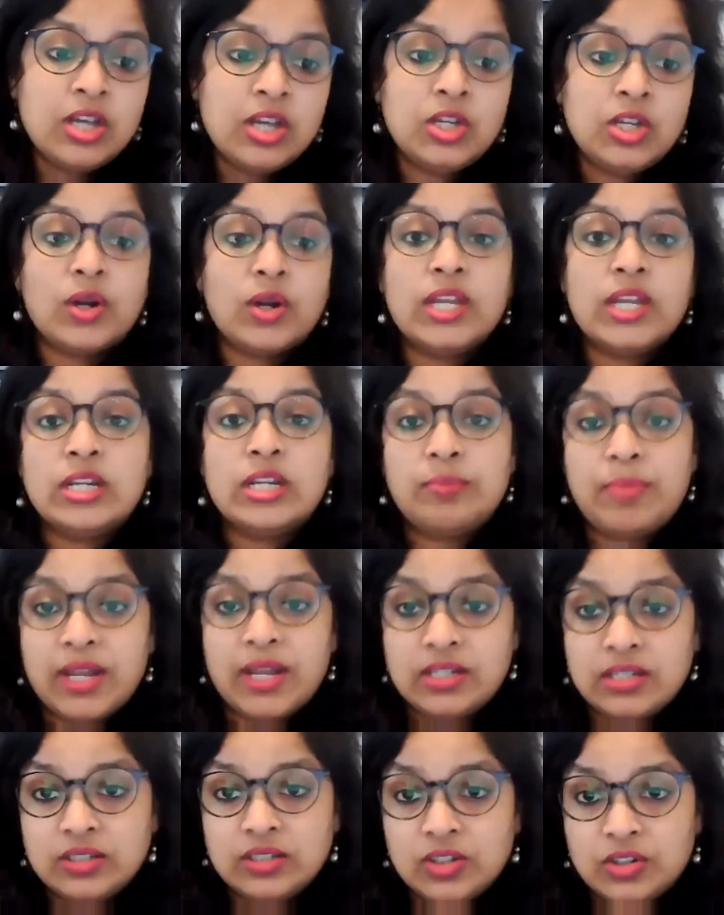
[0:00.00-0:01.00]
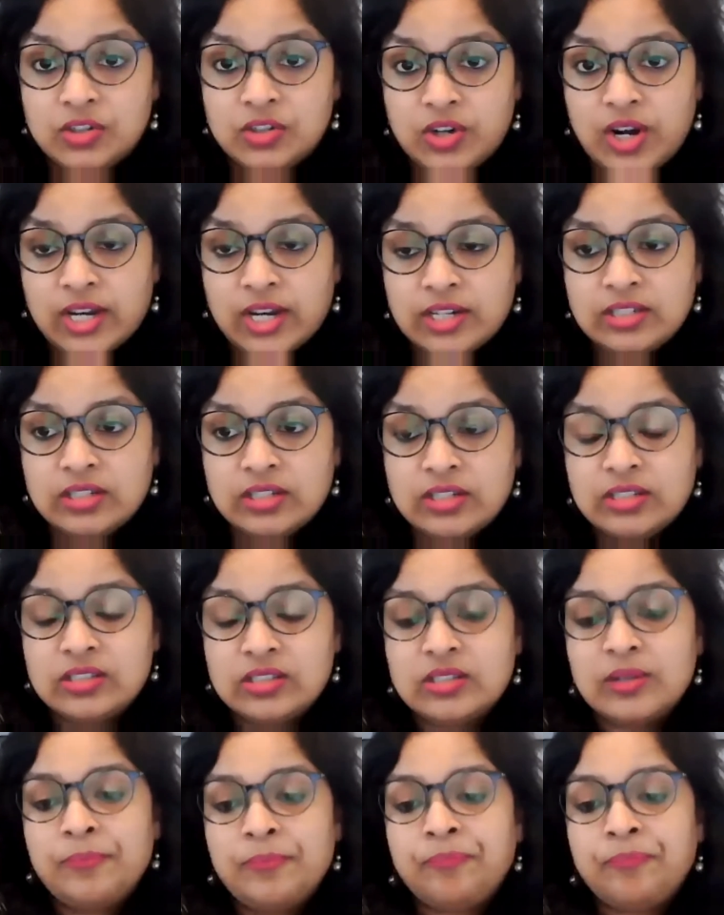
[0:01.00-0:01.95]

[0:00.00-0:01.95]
your independent contractors,